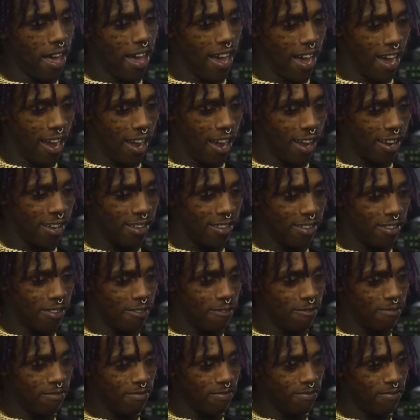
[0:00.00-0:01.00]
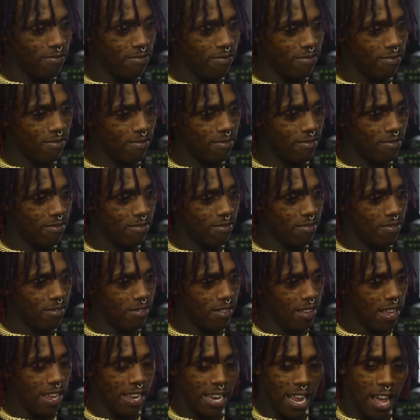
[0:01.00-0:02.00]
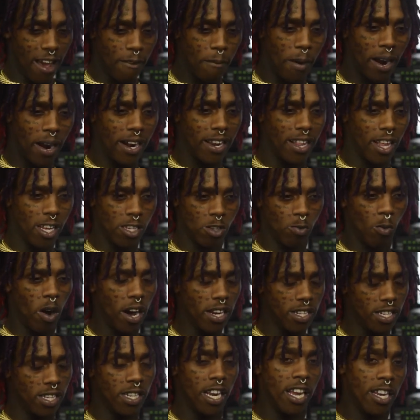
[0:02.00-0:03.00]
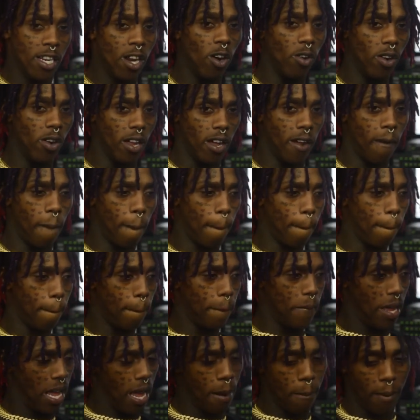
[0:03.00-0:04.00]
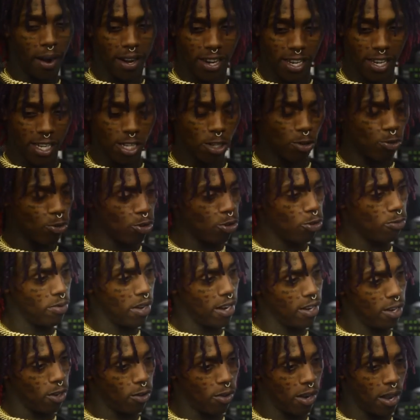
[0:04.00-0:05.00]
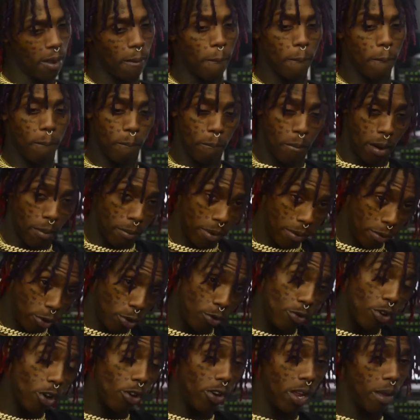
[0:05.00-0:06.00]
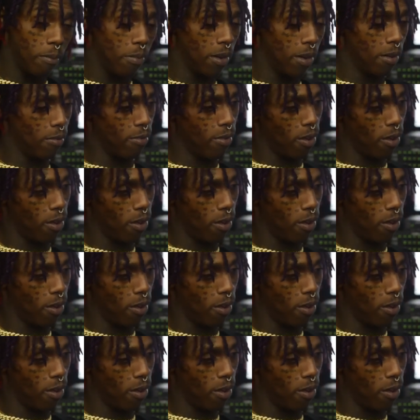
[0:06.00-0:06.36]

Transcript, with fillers: And and everybody that's watching, they know that. Everybody in this room, they know that. My, you know that, big